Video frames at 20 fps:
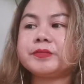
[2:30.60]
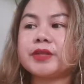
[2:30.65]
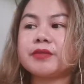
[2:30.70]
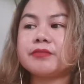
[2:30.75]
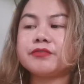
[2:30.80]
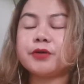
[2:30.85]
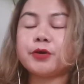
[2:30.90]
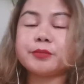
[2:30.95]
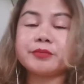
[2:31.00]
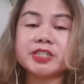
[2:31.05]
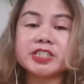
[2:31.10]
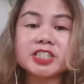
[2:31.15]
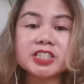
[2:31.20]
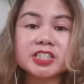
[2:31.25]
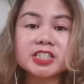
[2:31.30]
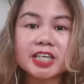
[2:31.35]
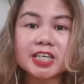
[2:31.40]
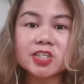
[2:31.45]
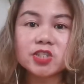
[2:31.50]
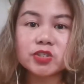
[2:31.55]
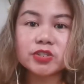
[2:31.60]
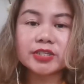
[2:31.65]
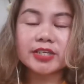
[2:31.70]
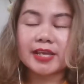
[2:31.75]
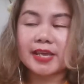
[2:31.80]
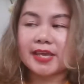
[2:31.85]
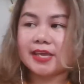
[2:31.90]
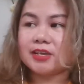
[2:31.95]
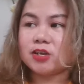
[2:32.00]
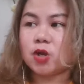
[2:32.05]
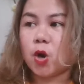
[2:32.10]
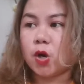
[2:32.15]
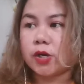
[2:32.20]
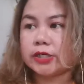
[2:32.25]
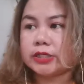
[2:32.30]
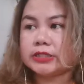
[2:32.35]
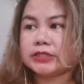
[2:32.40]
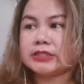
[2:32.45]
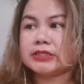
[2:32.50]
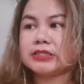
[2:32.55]
for meditation and
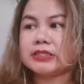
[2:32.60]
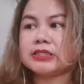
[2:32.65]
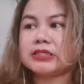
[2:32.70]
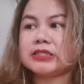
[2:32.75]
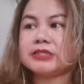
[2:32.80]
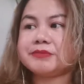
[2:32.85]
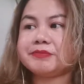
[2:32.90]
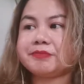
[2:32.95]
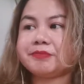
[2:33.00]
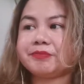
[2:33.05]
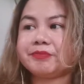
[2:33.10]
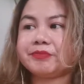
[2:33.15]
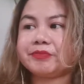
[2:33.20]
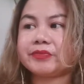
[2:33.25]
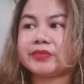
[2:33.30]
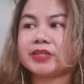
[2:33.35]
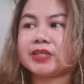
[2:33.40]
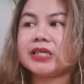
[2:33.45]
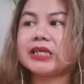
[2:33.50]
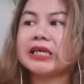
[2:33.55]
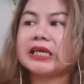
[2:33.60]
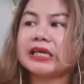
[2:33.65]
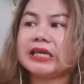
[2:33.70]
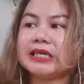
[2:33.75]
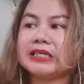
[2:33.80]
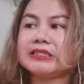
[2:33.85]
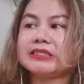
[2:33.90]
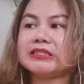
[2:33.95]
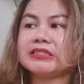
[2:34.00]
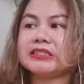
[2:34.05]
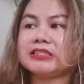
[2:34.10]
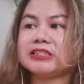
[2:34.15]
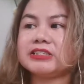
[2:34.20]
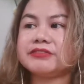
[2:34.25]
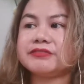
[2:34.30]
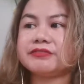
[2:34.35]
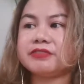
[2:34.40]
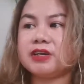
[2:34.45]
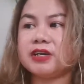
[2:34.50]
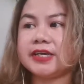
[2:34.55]
arts. He is the
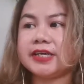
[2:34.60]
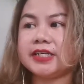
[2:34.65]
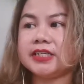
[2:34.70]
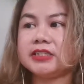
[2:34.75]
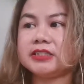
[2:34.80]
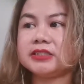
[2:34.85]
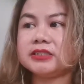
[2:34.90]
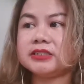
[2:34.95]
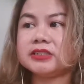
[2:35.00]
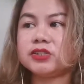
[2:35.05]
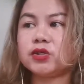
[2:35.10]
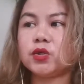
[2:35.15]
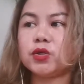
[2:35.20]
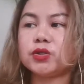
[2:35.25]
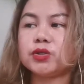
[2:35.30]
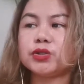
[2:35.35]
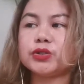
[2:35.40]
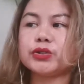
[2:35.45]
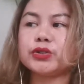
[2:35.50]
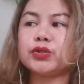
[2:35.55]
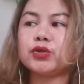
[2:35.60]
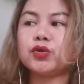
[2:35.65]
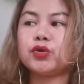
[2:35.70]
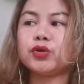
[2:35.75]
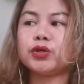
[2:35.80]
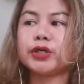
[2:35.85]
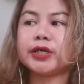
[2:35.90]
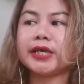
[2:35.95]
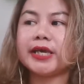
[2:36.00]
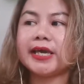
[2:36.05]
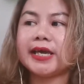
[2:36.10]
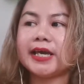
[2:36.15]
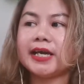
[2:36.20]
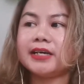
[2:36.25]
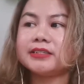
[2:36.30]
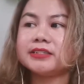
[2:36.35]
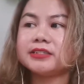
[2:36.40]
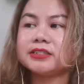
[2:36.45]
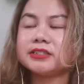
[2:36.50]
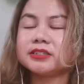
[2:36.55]
divine. He
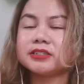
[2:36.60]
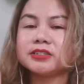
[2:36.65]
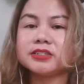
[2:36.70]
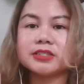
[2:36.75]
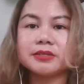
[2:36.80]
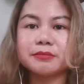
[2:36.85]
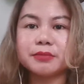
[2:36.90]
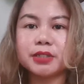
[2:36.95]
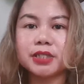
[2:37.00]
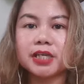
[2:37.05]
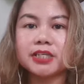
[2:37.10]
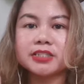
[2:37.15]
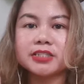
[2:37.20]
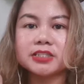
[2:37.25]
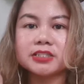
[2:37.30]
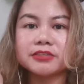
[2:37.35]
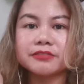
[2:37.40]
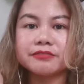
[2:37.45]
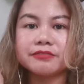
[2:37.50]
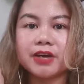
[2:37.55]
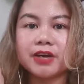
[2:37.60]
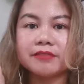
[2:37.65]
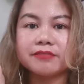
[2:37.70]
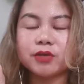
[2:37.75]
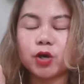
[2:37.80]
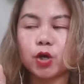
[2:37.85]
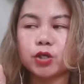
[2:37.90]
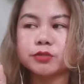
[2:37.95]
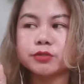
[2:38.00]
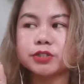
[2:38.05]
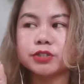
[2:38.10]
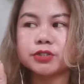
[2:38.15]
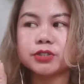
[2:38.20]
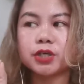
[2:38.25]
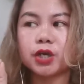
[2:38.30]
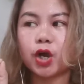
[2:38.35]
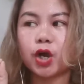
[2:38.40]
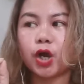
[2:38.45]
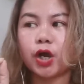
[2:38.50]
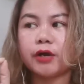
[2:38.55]
has the symbolizes the
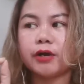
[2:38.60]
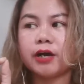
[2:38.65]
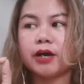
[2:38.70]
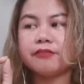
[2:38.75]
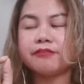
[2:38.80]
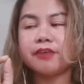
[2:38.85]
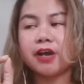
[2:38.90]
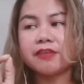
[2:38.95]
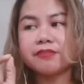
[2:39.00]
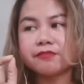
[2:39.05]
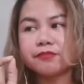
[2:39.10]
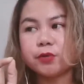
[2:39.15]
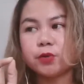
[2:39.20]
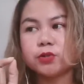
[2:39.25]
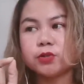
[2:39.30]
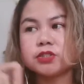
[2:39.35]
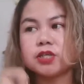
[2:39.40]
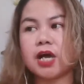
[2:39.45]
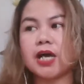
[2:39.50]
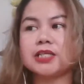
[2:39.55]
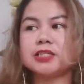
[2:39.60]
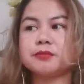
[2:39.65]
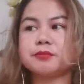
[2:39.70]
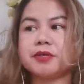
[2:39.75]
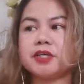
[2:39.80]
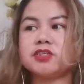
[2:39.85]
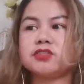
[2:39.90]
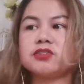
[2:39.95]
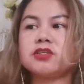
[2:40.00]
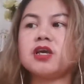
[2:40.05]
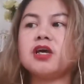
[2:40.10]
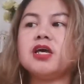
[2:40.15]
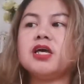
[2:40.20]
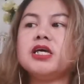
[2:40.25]
fivefold aspects